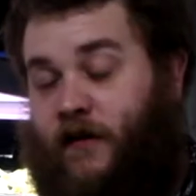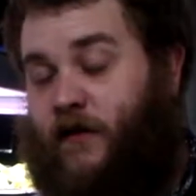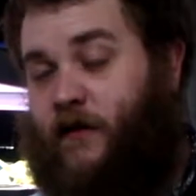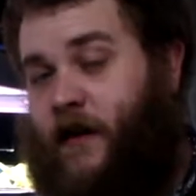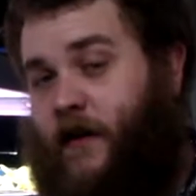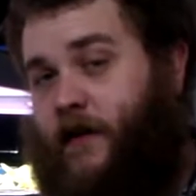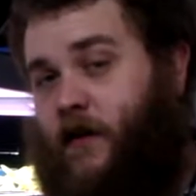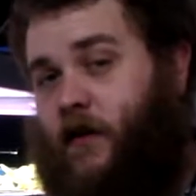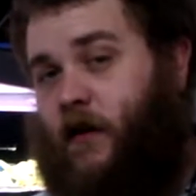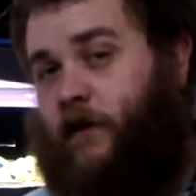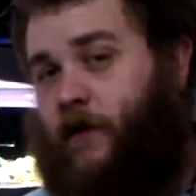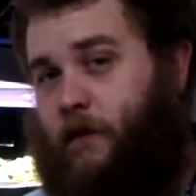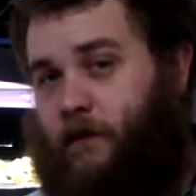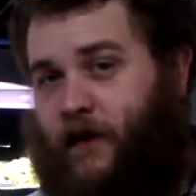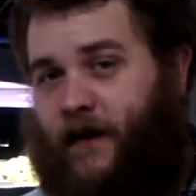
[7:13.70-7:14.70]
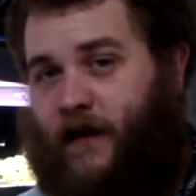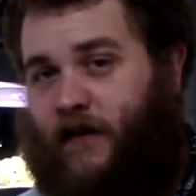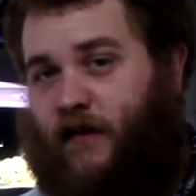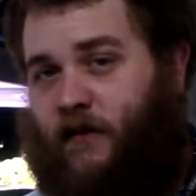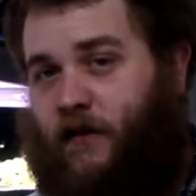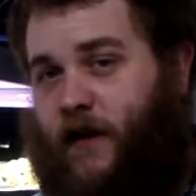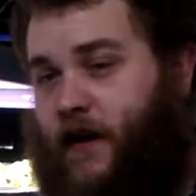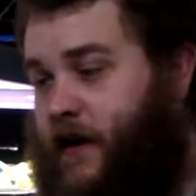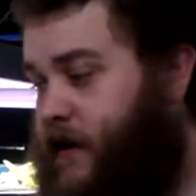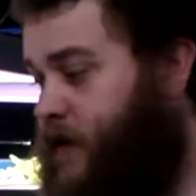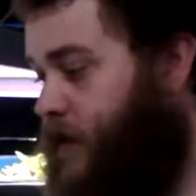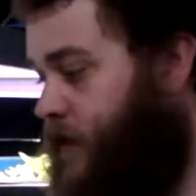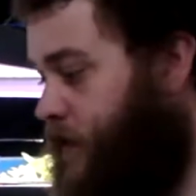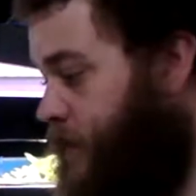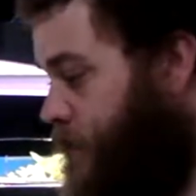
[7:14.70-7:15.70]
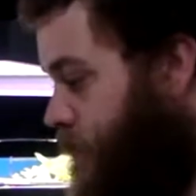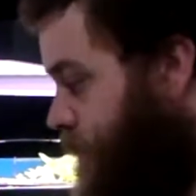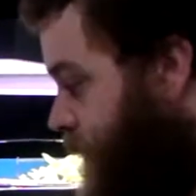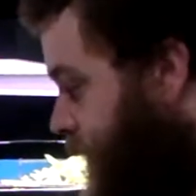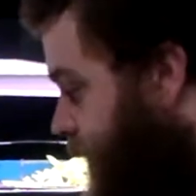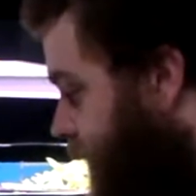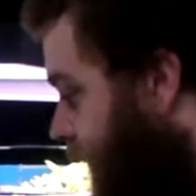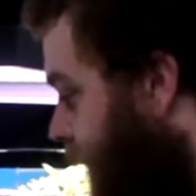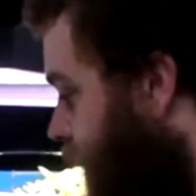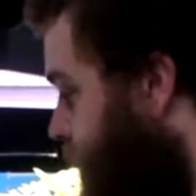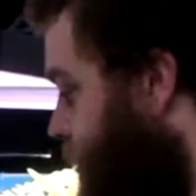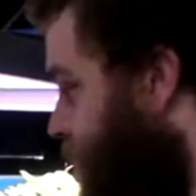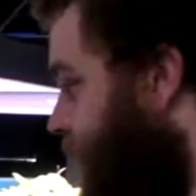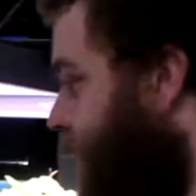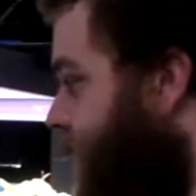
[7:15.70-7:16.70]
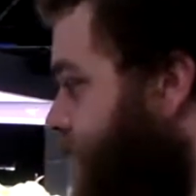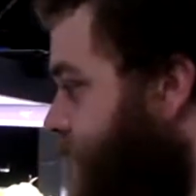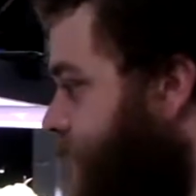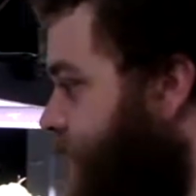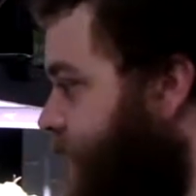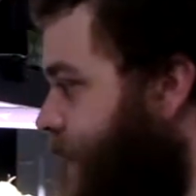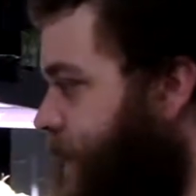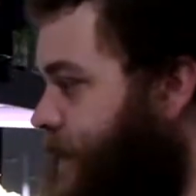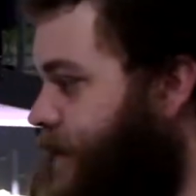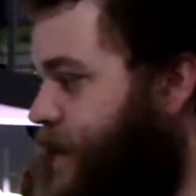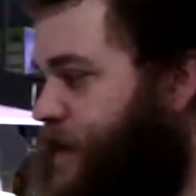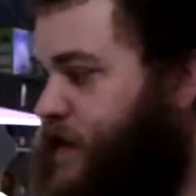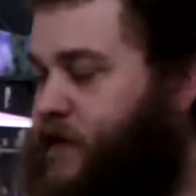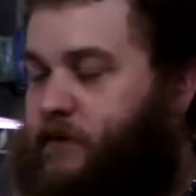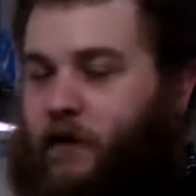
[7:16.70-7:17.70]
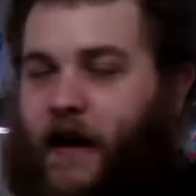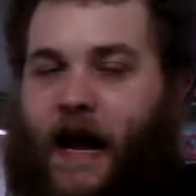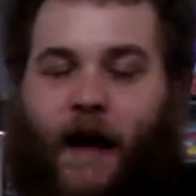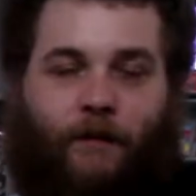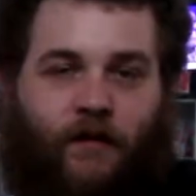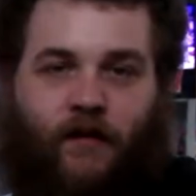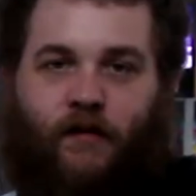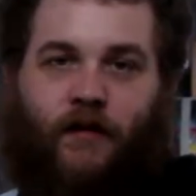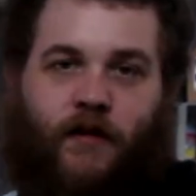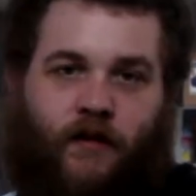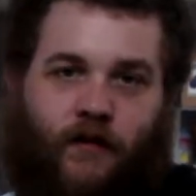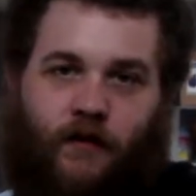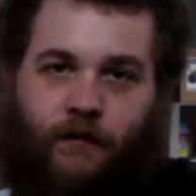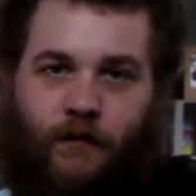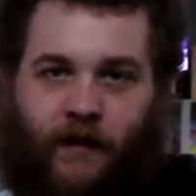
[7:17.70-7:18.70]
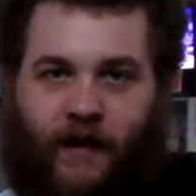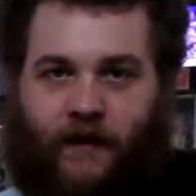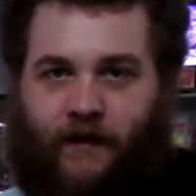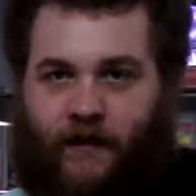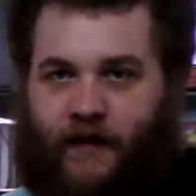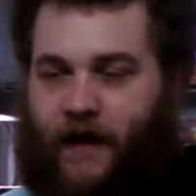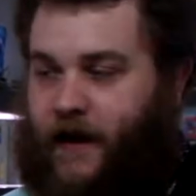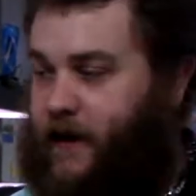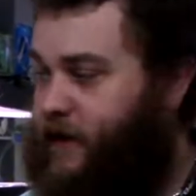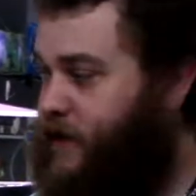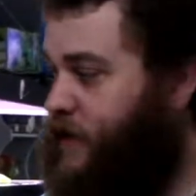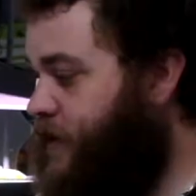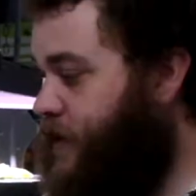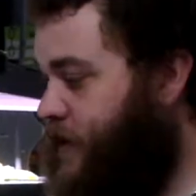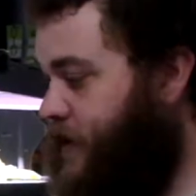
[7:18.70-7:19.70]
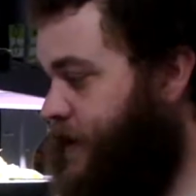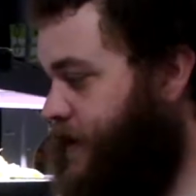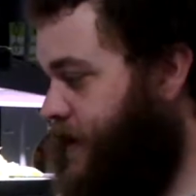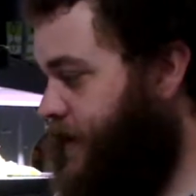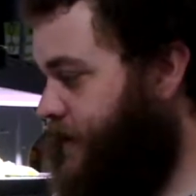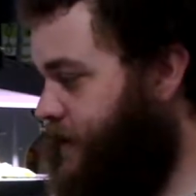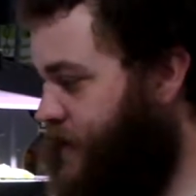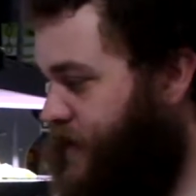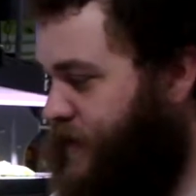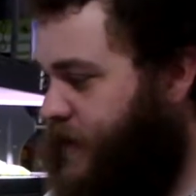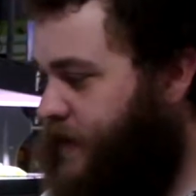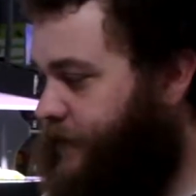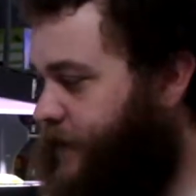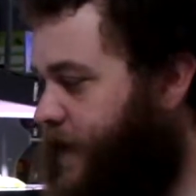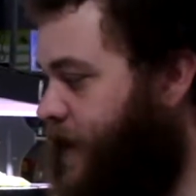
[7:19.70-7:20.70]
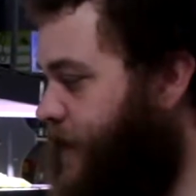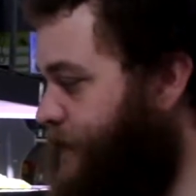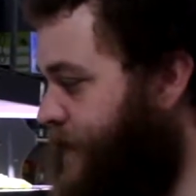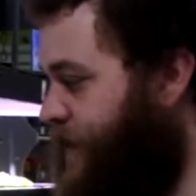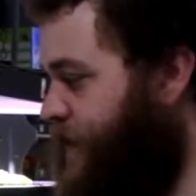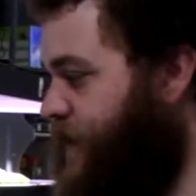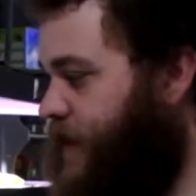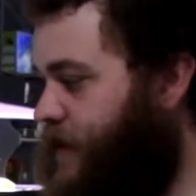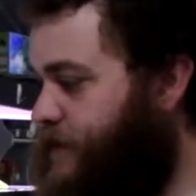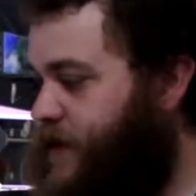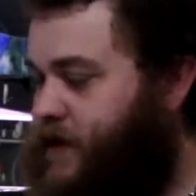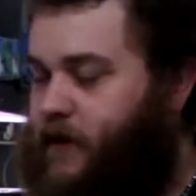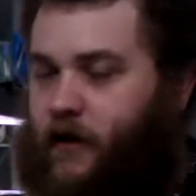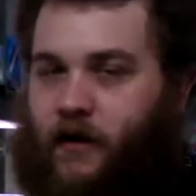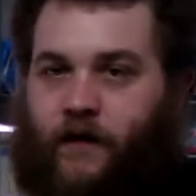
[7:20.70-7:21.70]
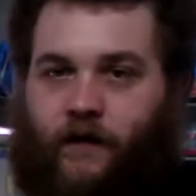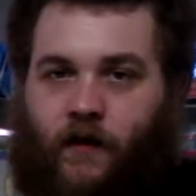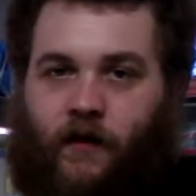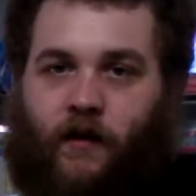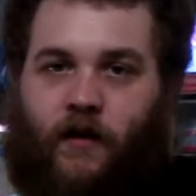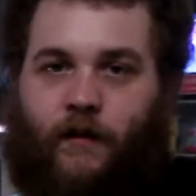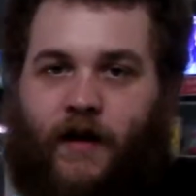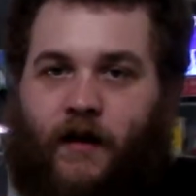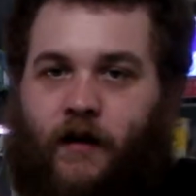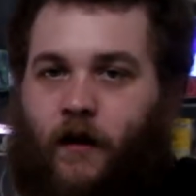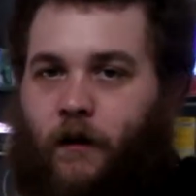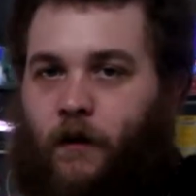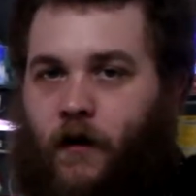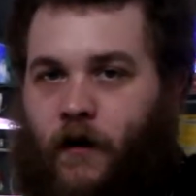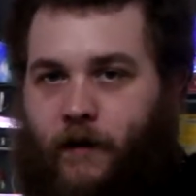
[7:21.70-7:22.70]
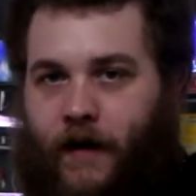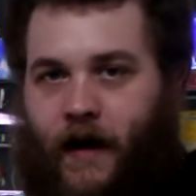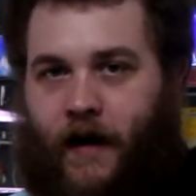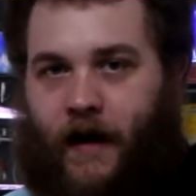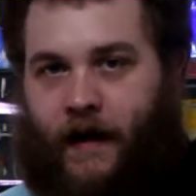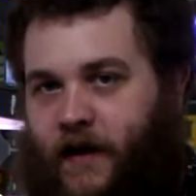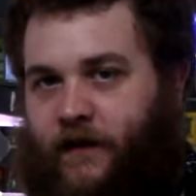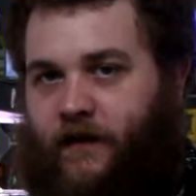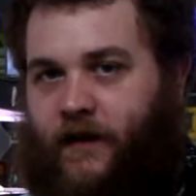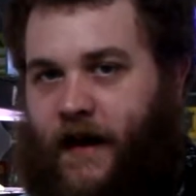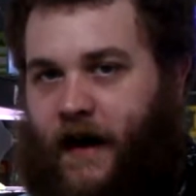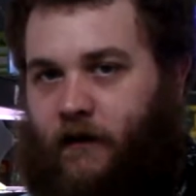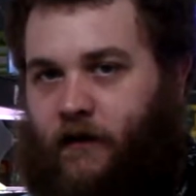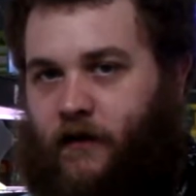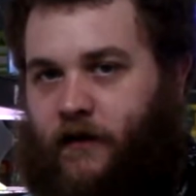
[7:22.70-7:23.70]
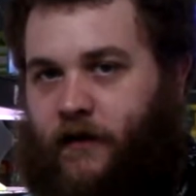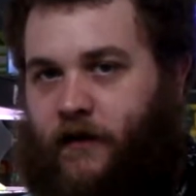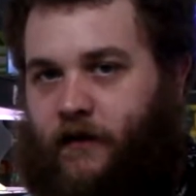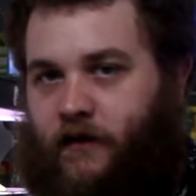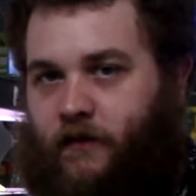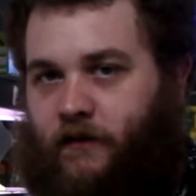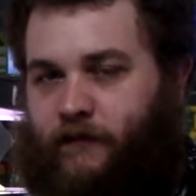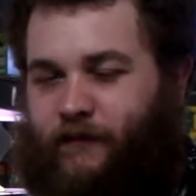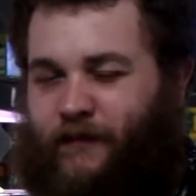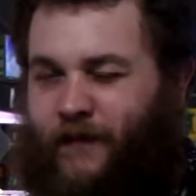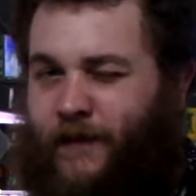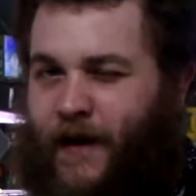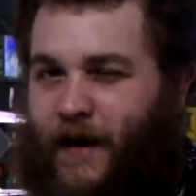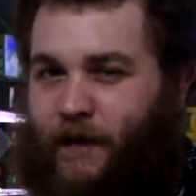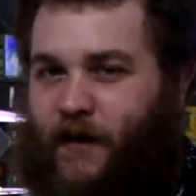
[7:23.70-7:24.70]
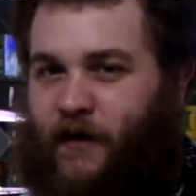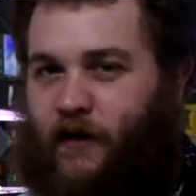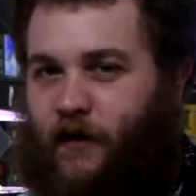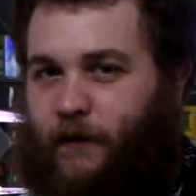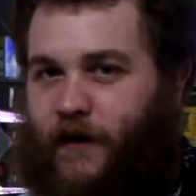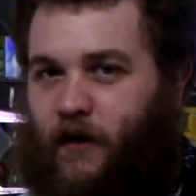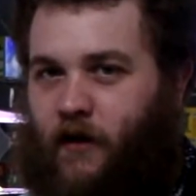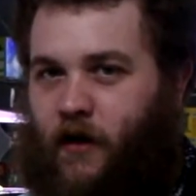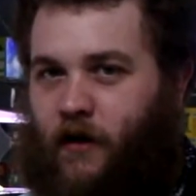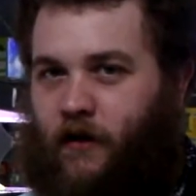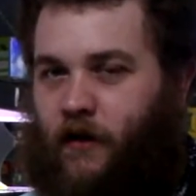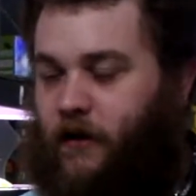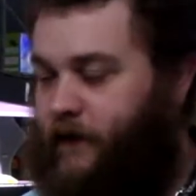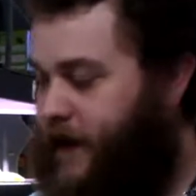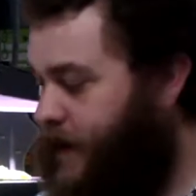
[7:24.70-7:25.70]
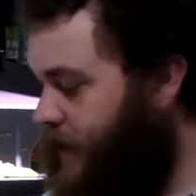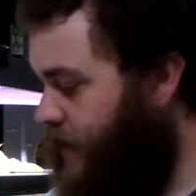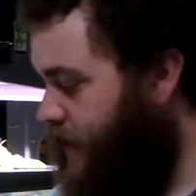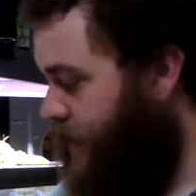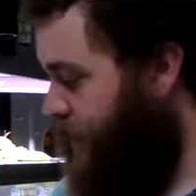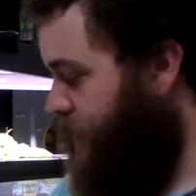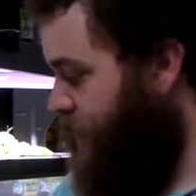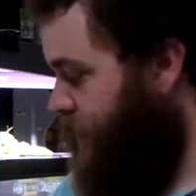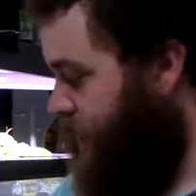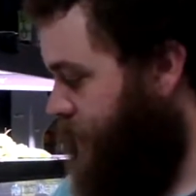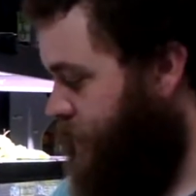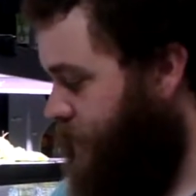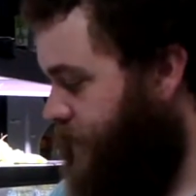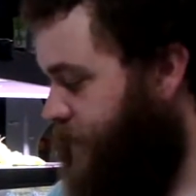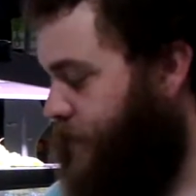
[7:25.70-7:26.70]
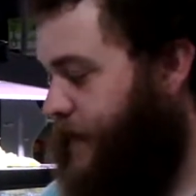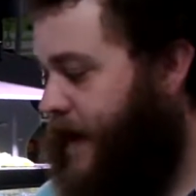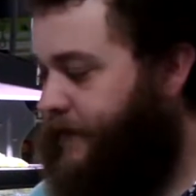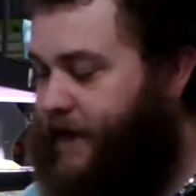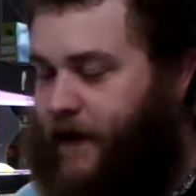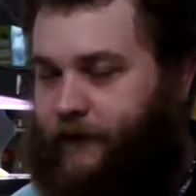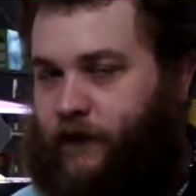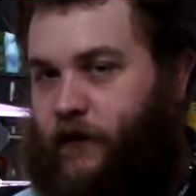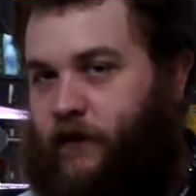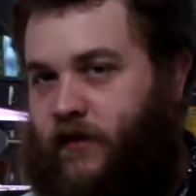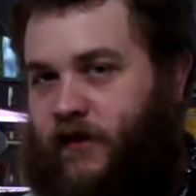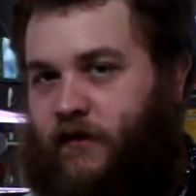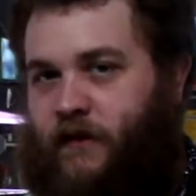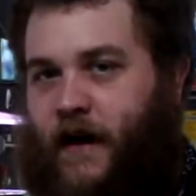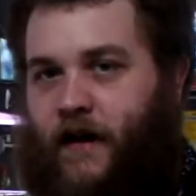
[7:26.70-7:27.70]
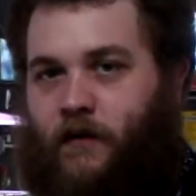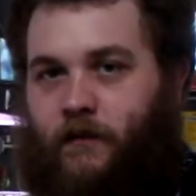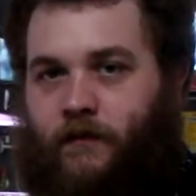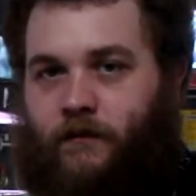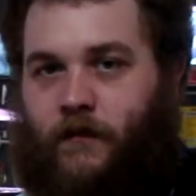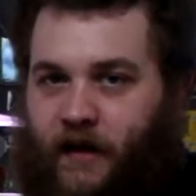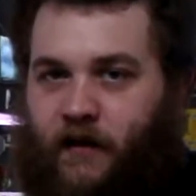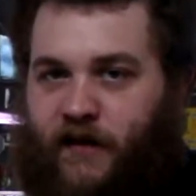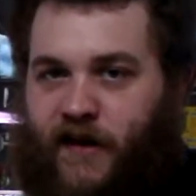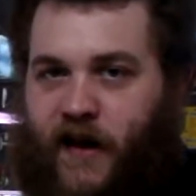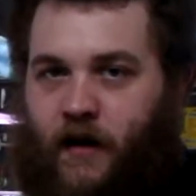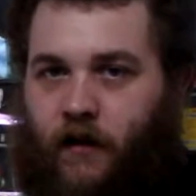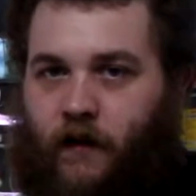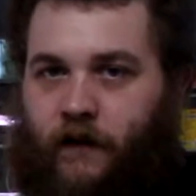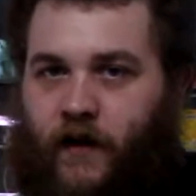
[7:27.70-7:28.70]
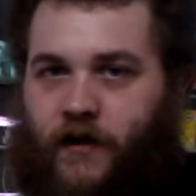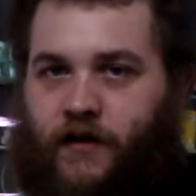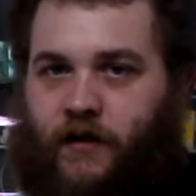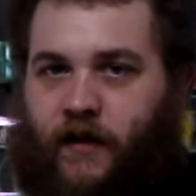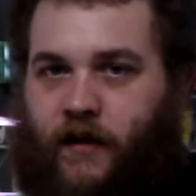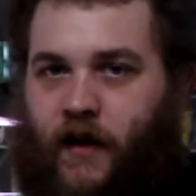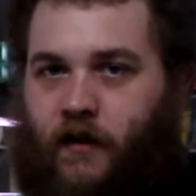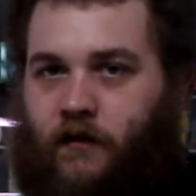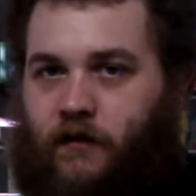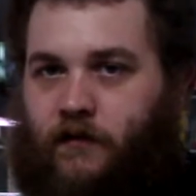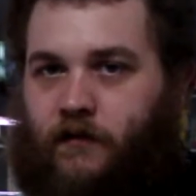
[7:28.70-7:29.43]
so now that all of our plants are in, we've got them planted, and this is what happens when you do plant the tanks. You're going to kick the stuff up. It's going to be dirty for a little bit. Don't worry about it. Give it an hour or two, maybe a little bit longer like us, because we do have that fluval stratum. It'll settle eventually though.